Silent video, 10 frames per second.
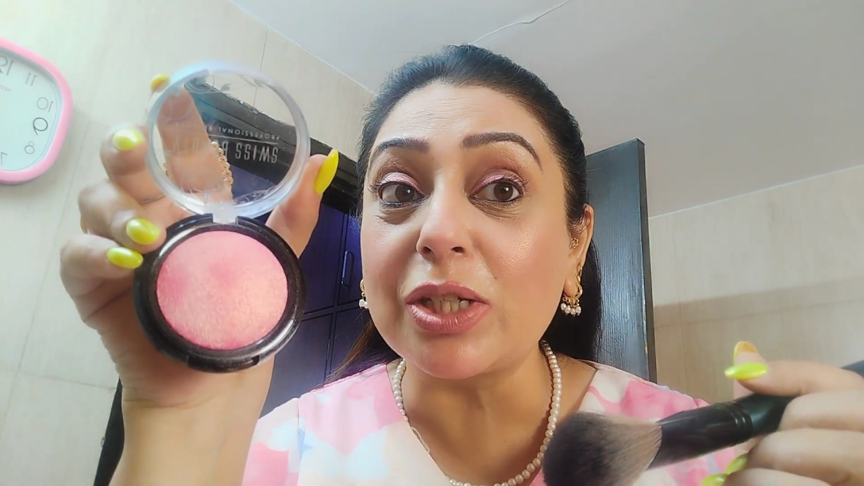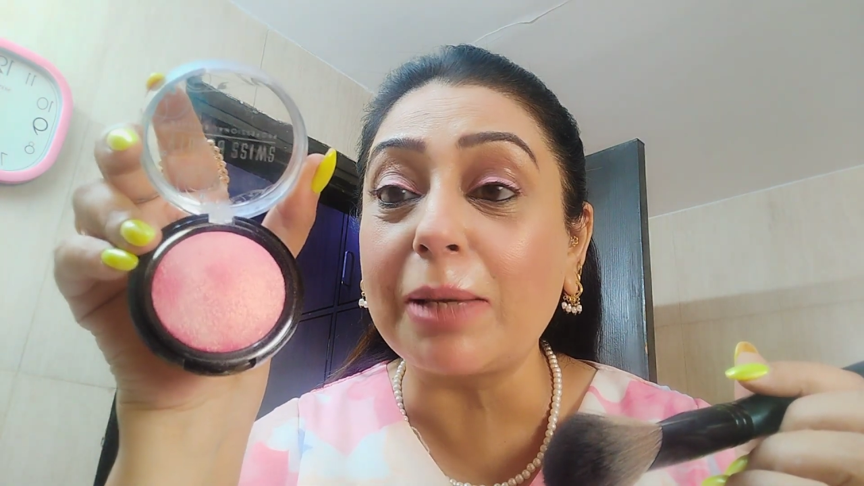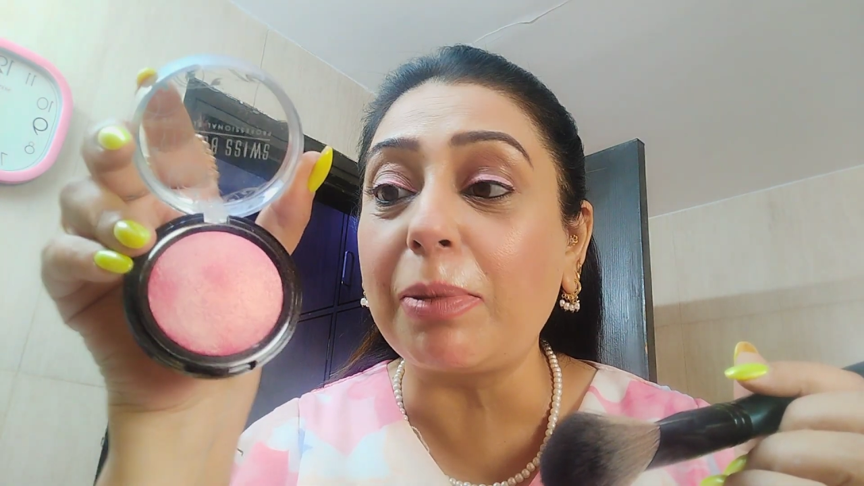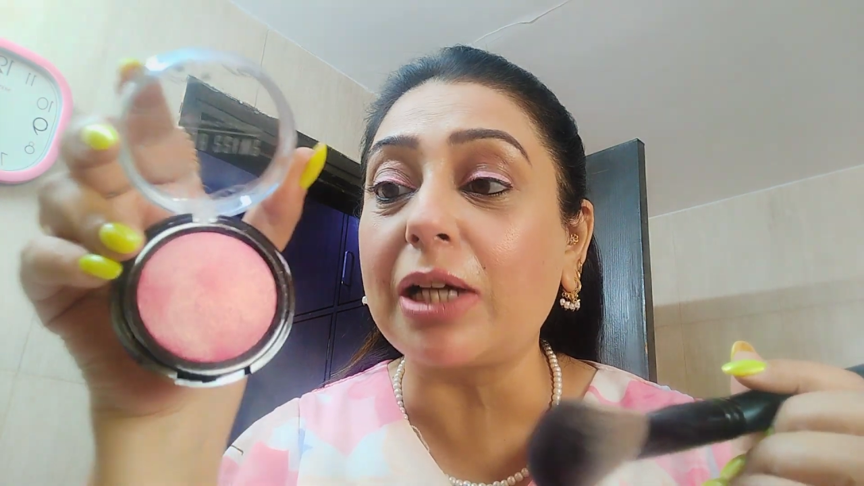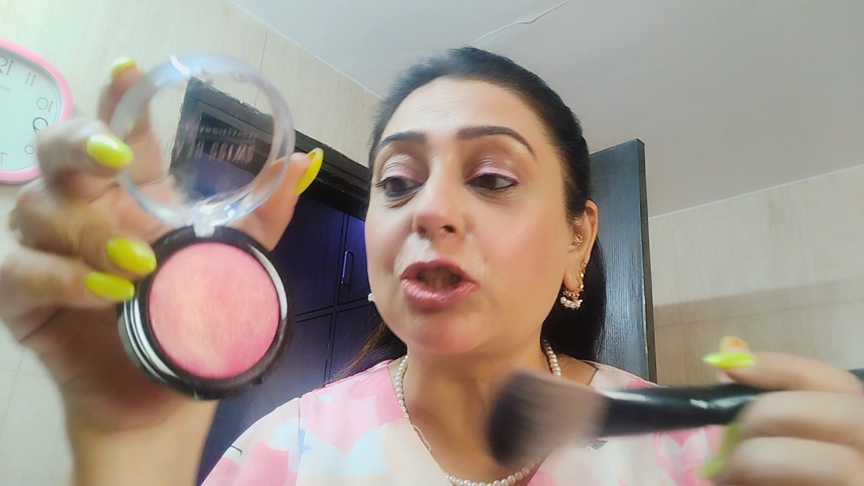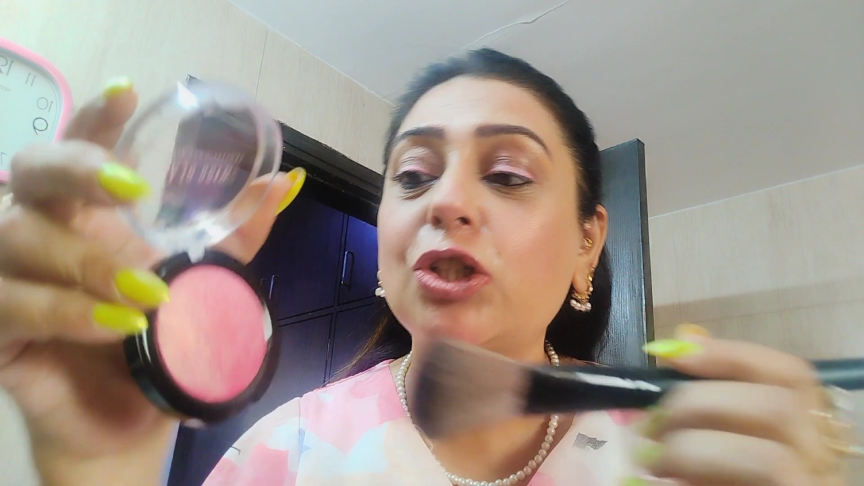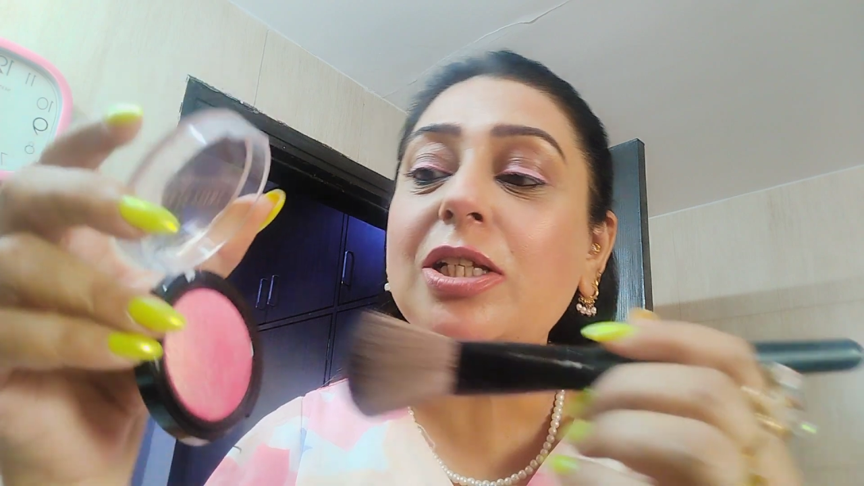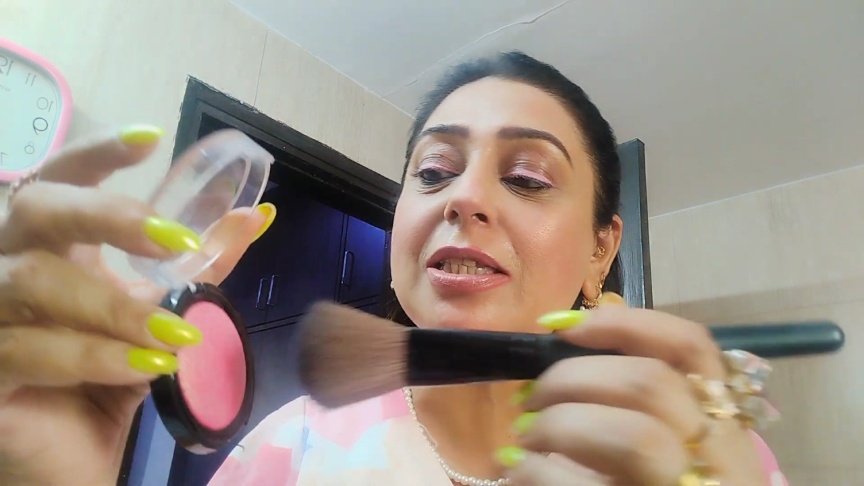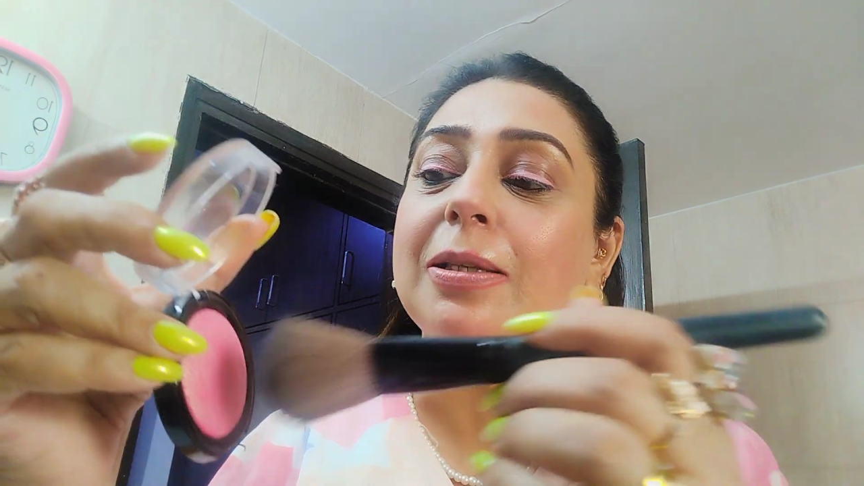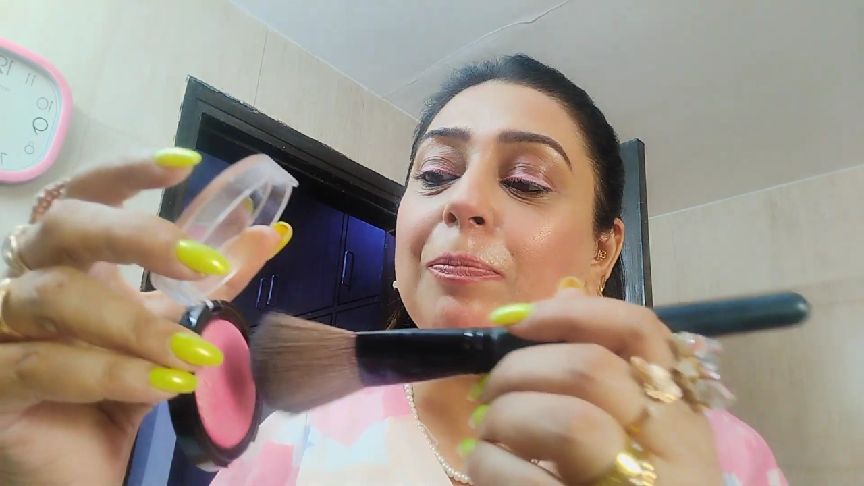blushers
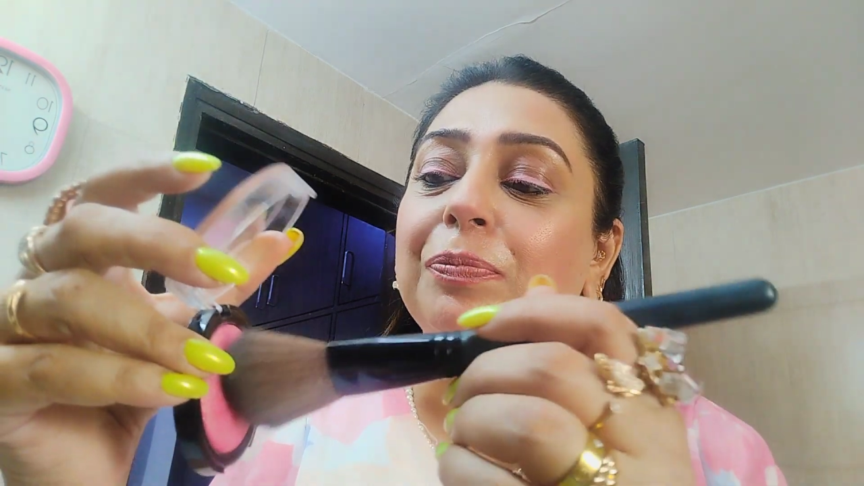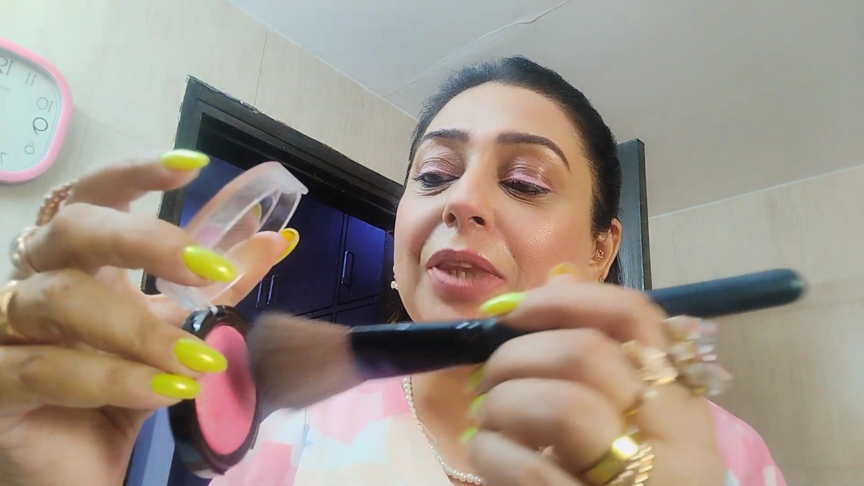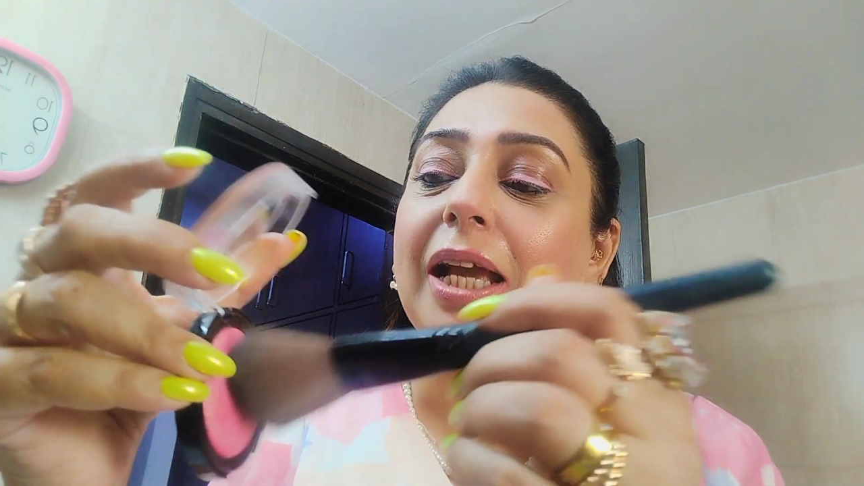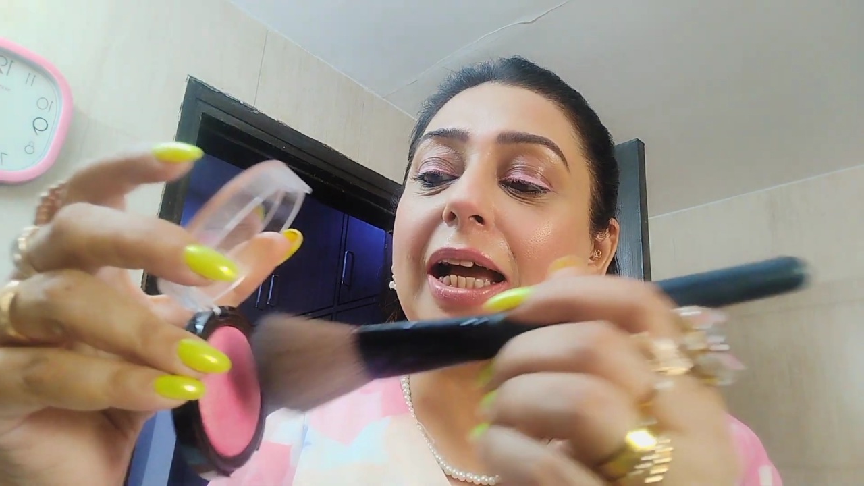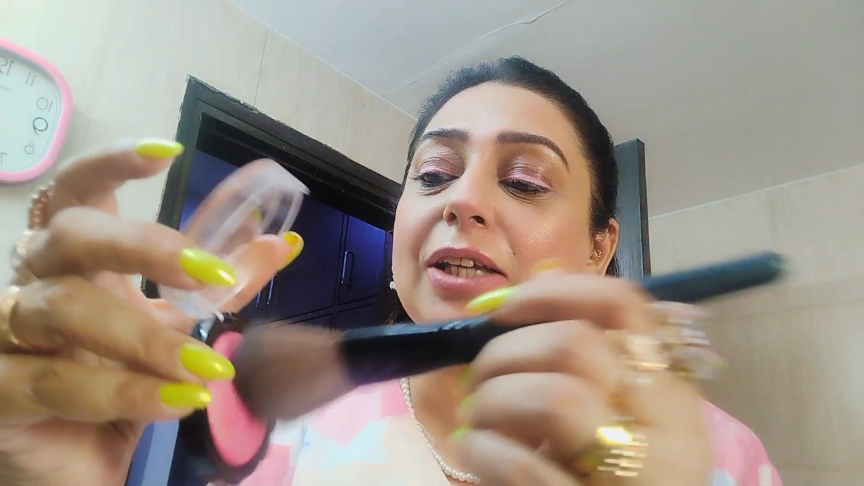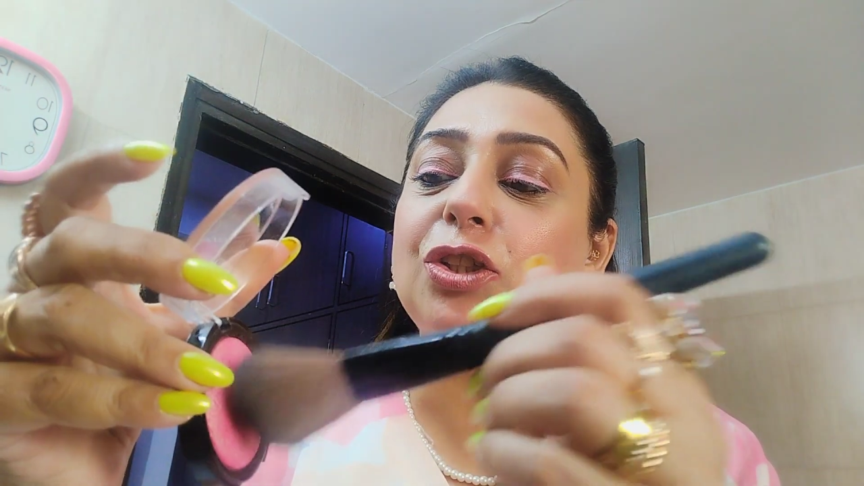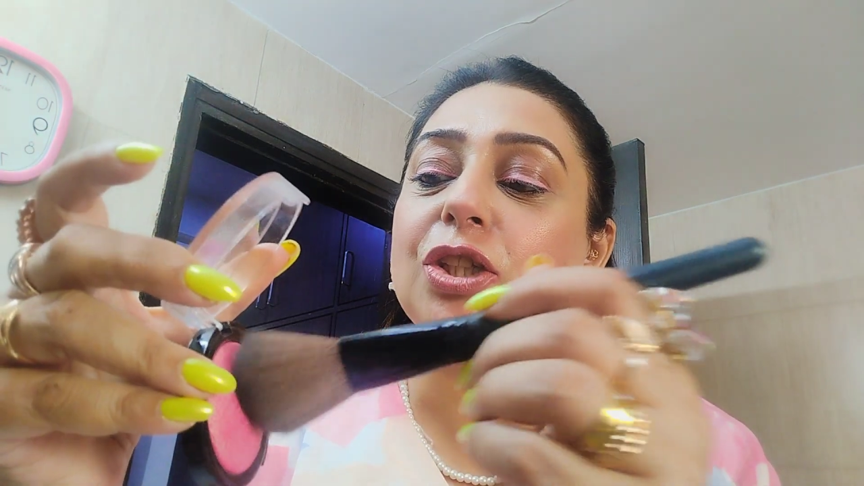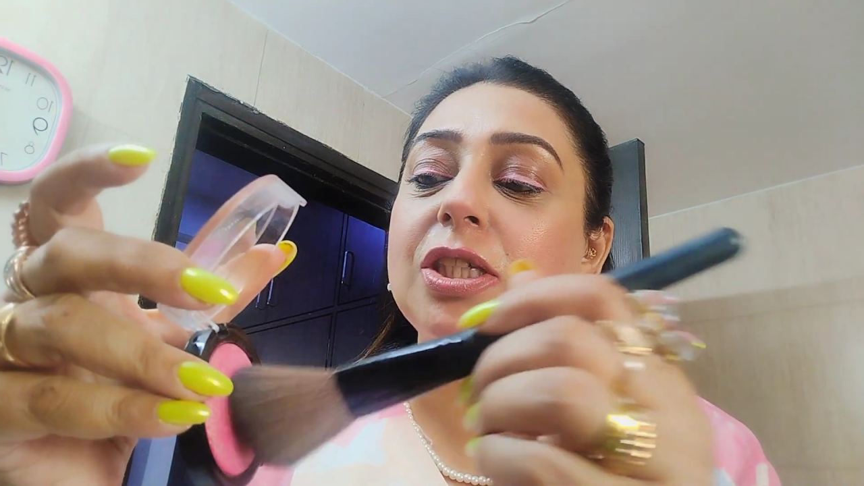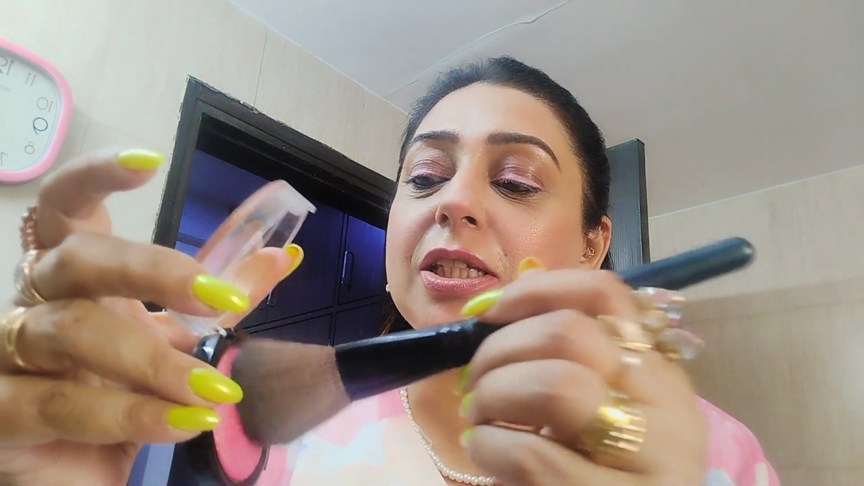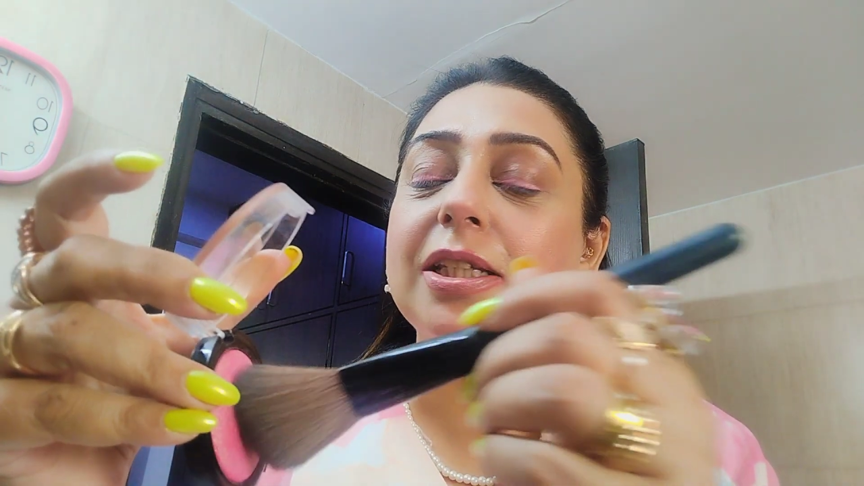I
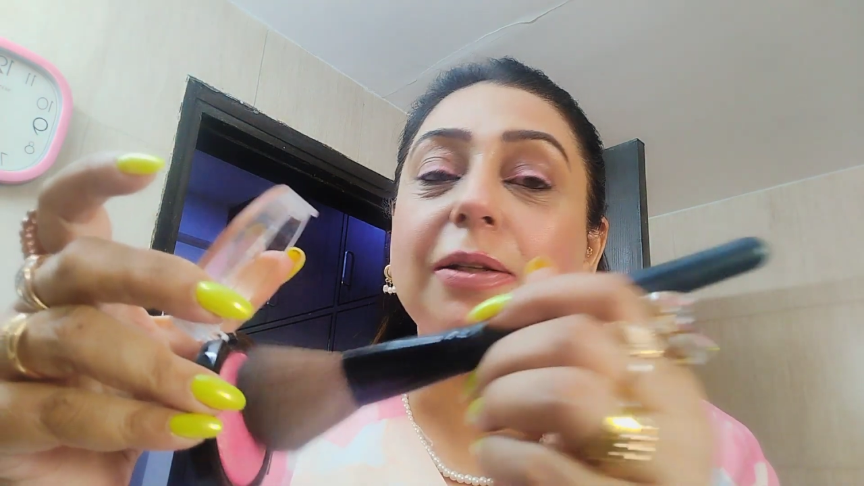just